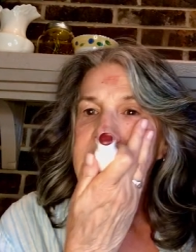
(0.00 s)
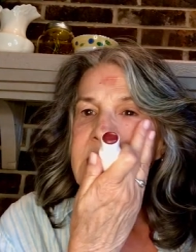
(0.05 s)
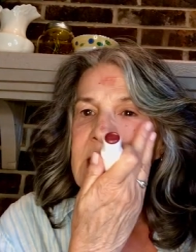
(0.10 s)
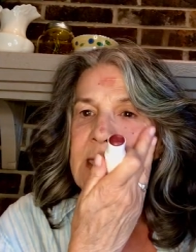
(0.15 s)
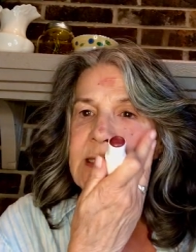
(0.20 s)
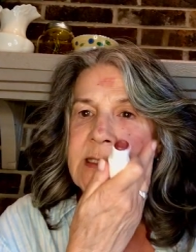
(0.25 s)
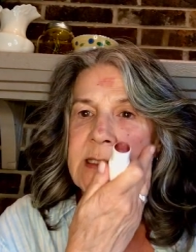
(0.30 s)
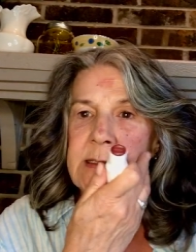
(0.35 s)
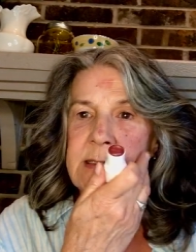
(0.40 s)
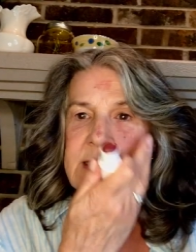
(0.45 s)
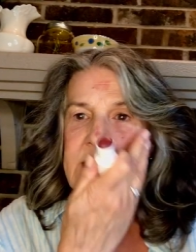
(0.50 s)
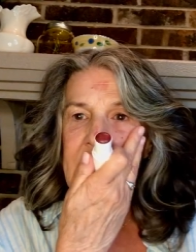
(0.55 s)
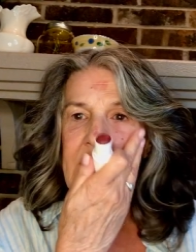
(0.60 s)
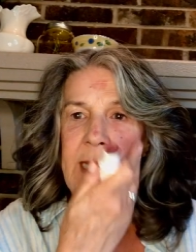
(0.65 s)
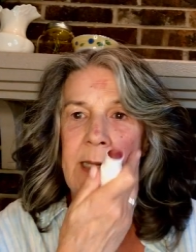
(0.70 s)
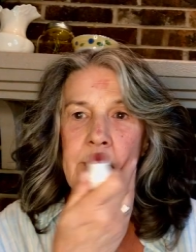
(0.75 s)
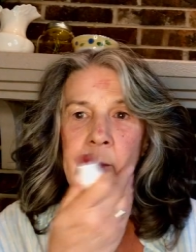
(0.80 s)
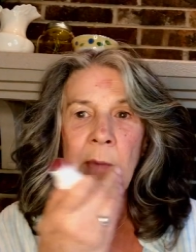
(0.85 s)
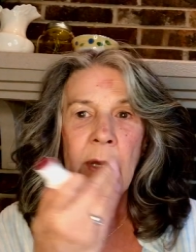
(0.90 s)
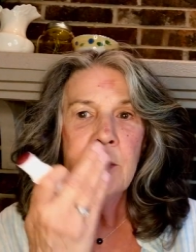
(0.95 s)
Doesn't
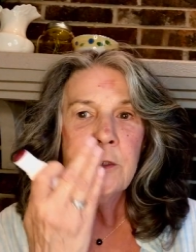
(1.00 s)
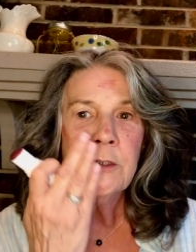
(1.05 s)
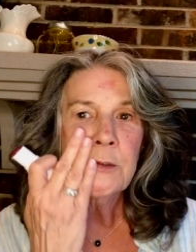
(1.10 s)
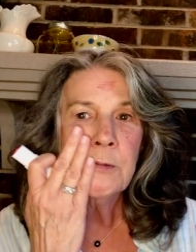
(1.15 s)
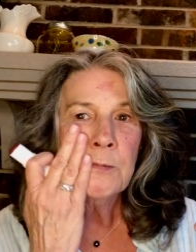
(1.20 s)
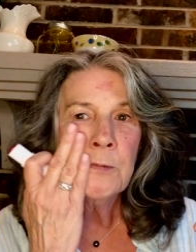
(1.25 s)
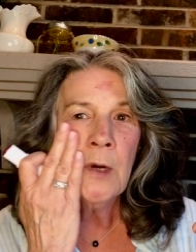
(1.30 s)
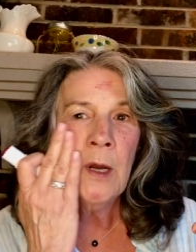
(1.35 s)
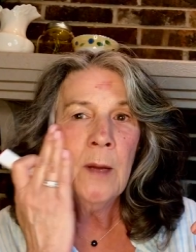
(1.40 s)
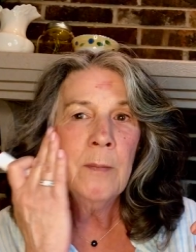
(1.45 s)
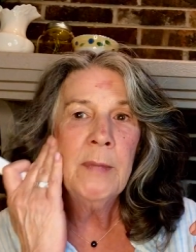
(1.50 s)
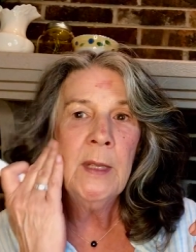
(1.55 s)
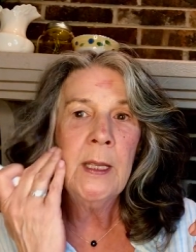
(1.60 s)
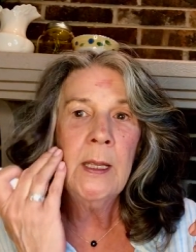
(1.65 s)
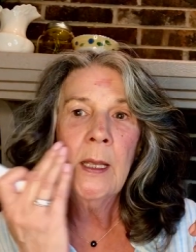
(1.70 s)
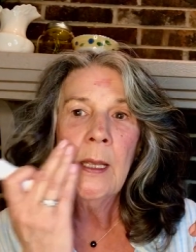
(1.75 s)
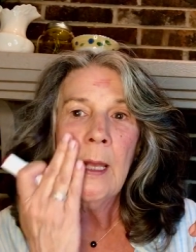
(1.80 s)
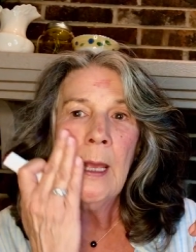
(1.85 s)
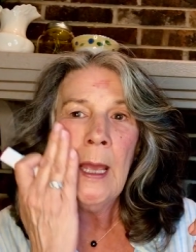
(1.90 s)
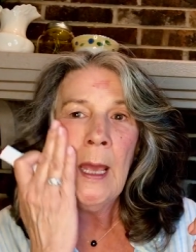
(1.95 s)
take much
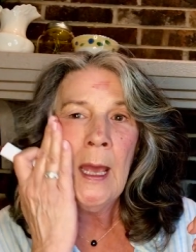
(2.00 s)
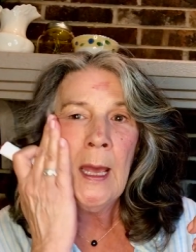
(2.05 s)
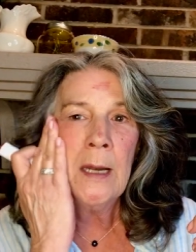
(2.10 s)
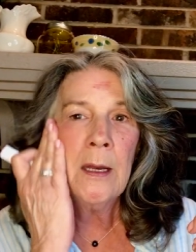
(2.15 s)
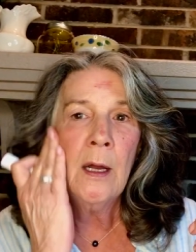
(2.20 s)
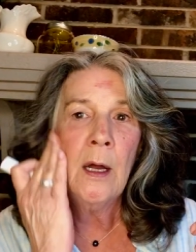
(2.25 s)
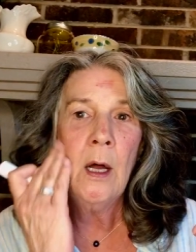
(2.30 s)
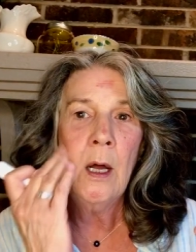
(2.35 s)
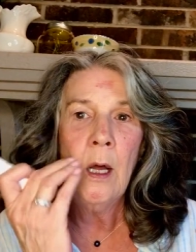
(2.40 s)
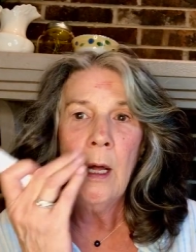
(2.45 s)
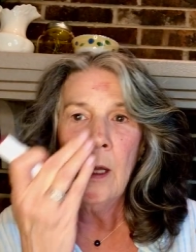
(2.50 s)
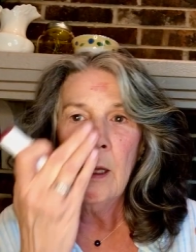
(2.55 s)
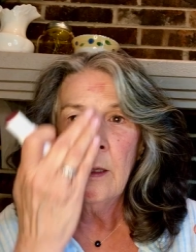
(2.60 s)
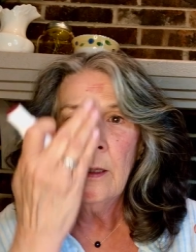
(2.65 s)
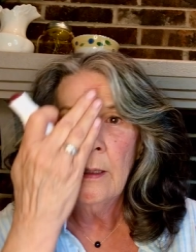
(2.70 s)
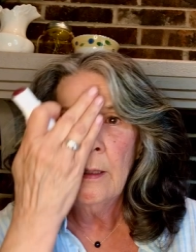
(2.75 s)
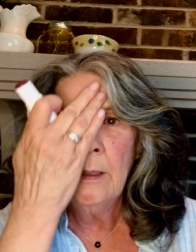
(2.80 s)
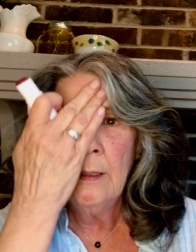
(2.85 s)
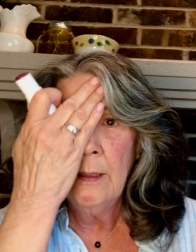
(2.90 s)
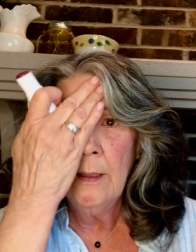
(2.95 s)
rubbing at all.